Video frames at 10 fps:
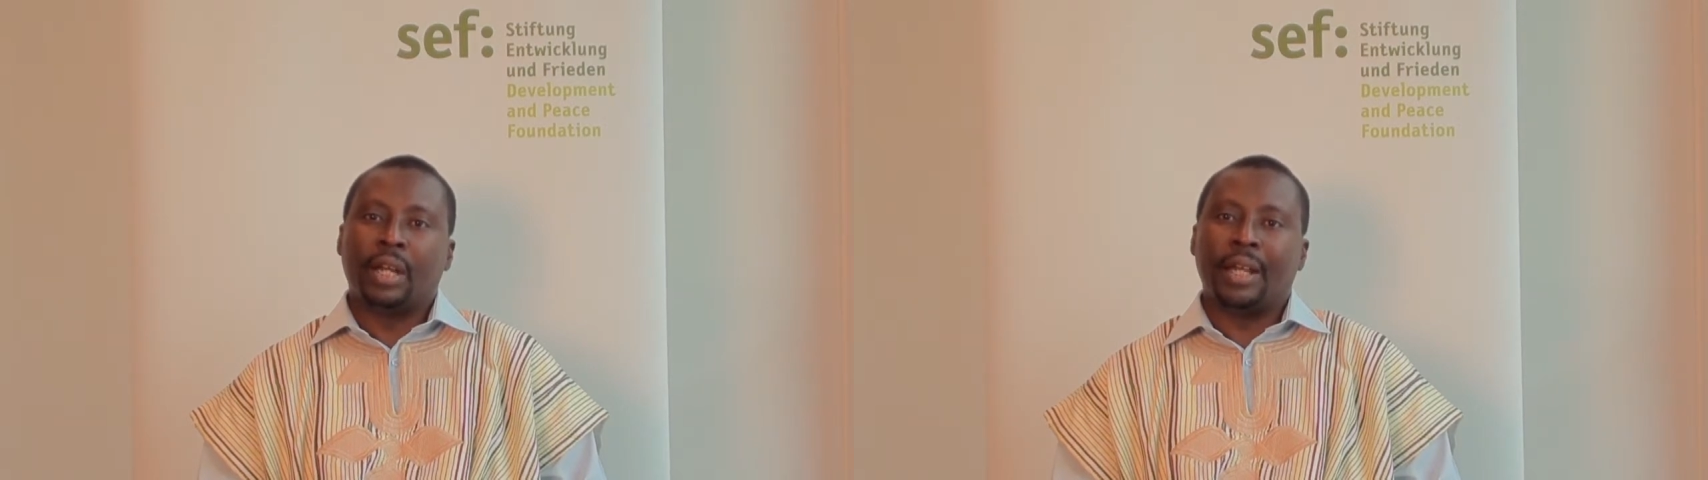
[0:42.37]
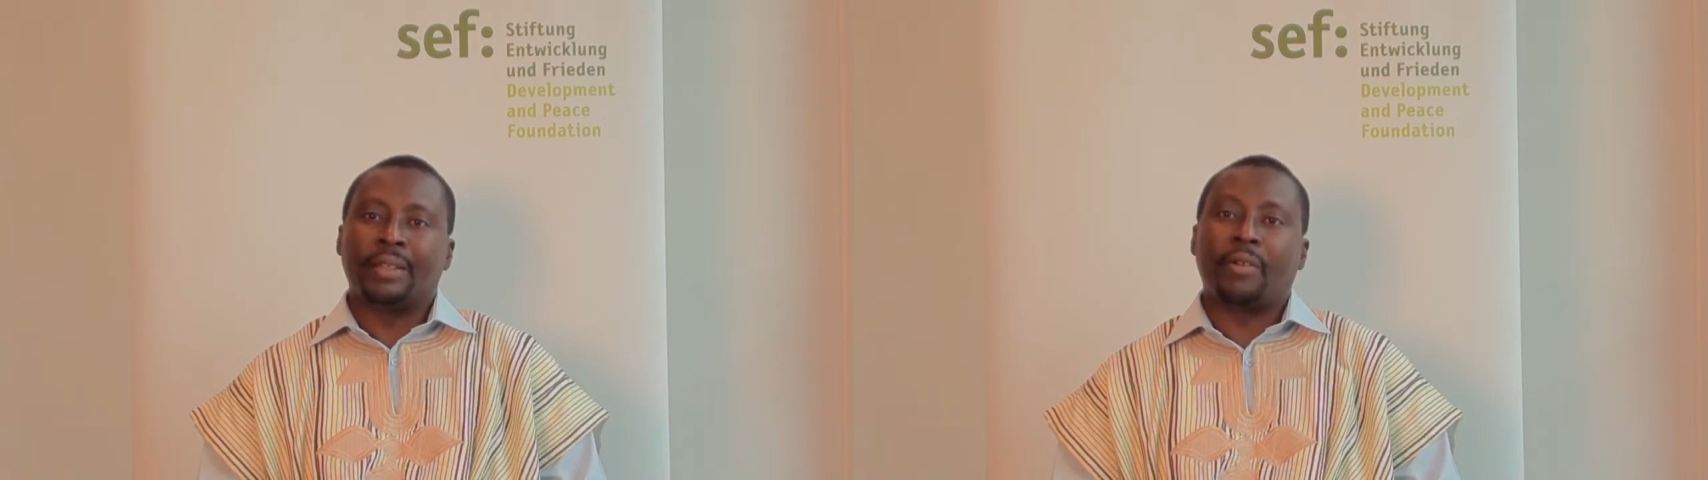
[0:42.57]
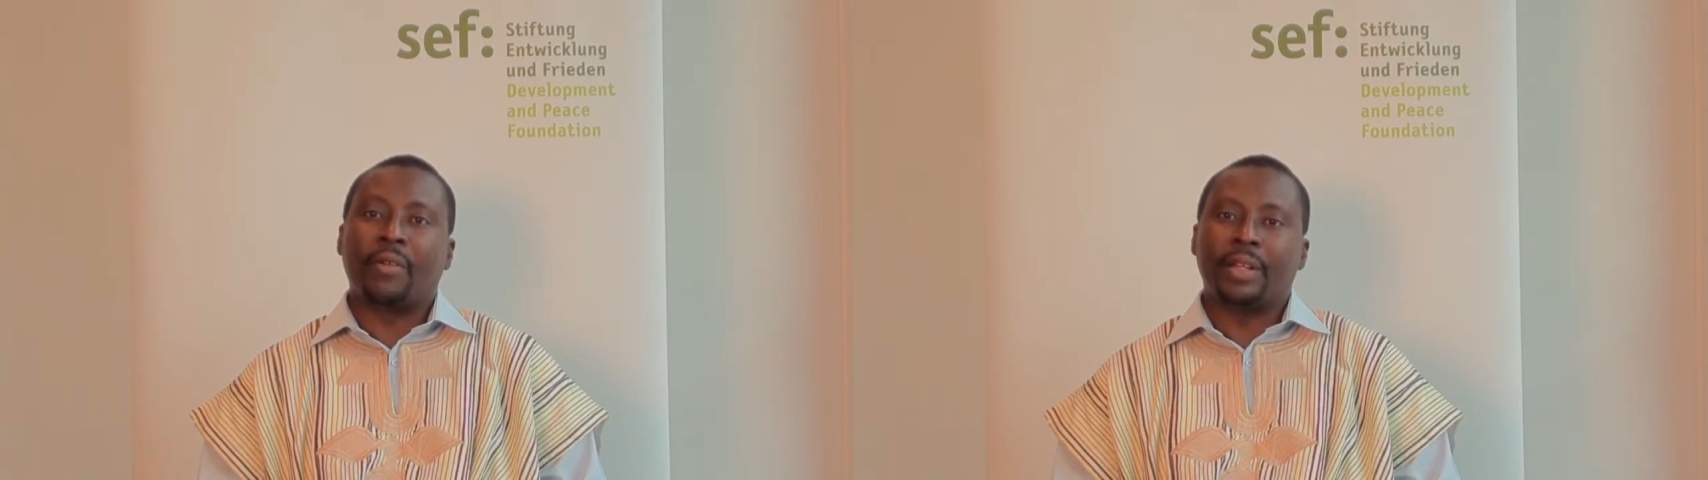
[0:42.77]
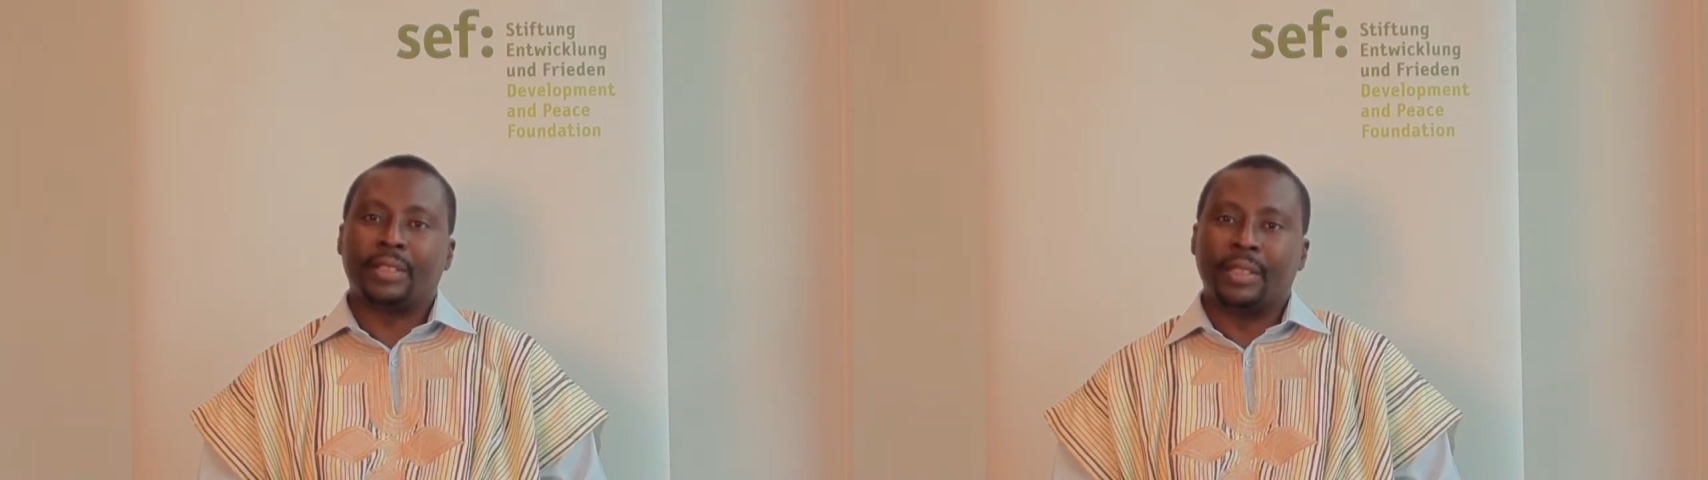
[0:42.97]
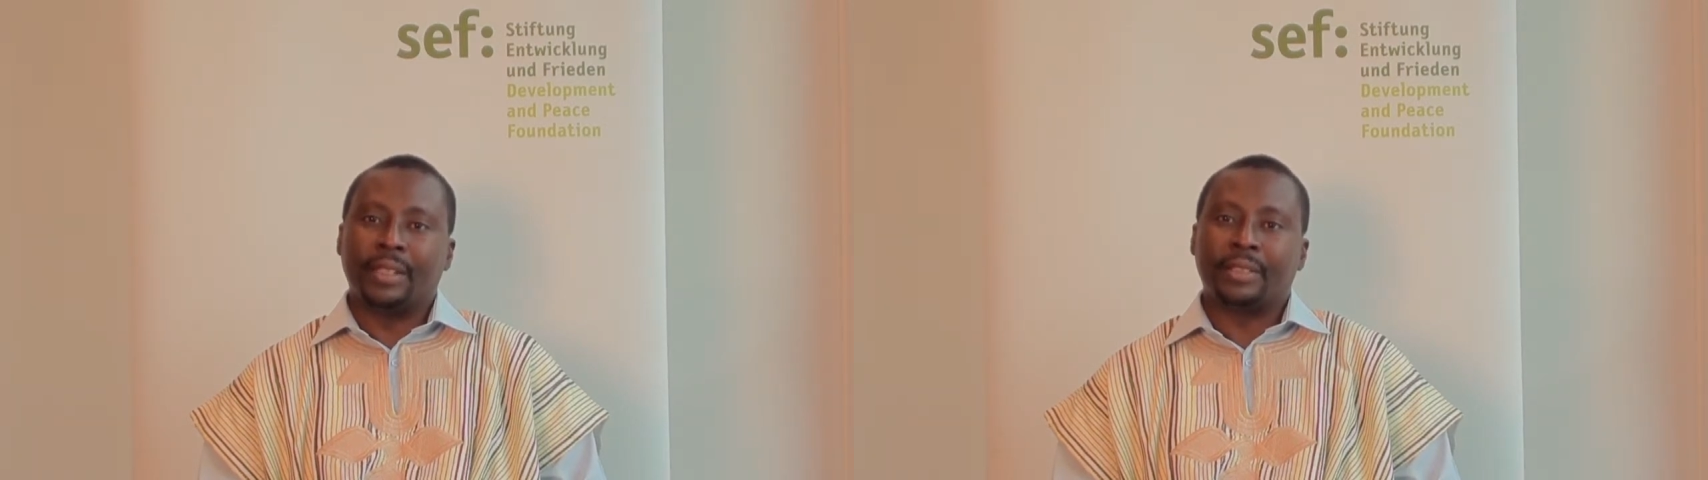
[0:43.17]
and create
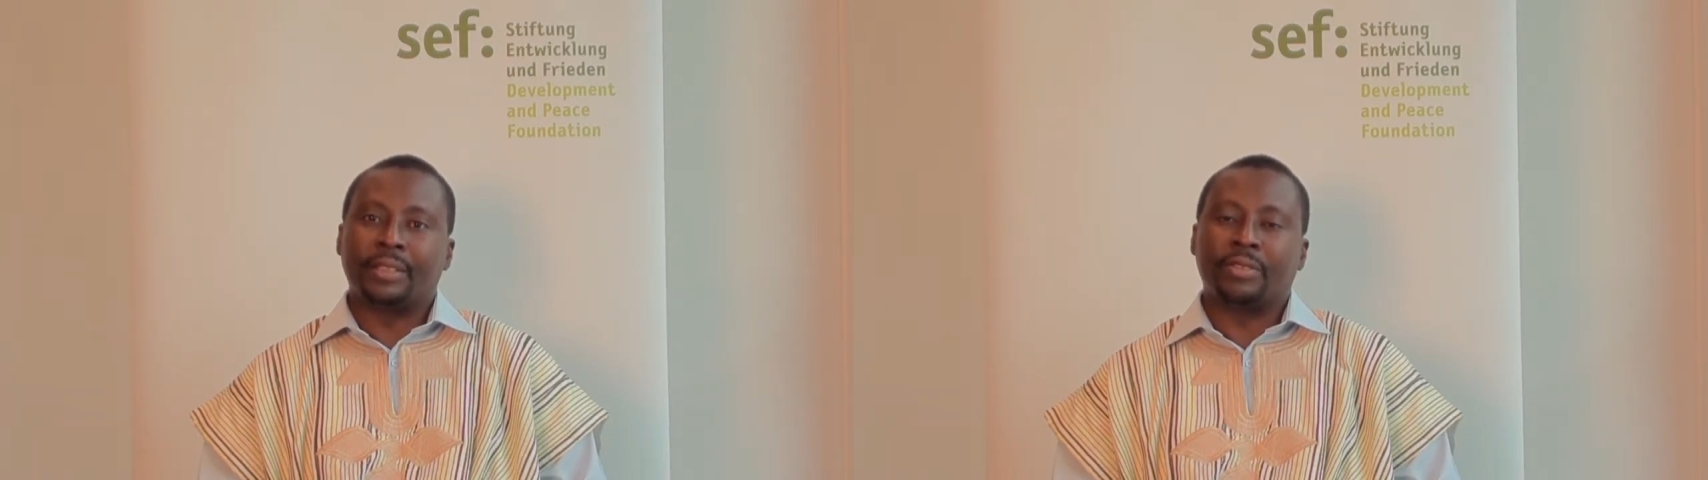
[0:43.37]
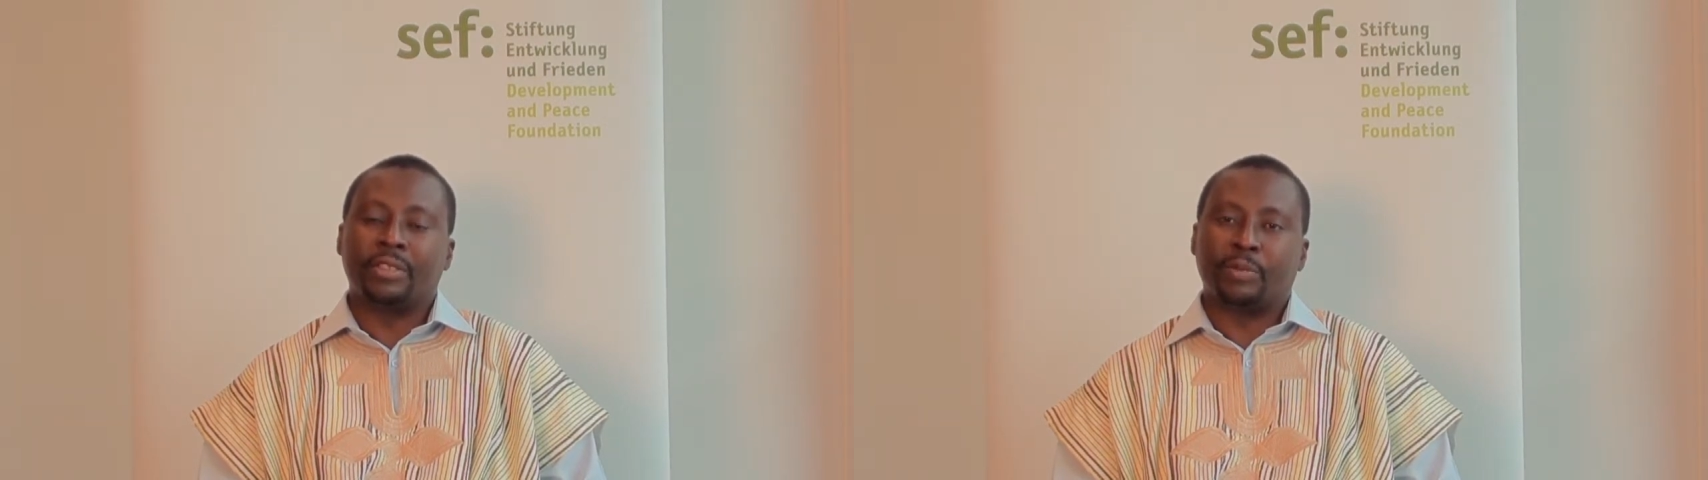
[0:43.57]
the necessary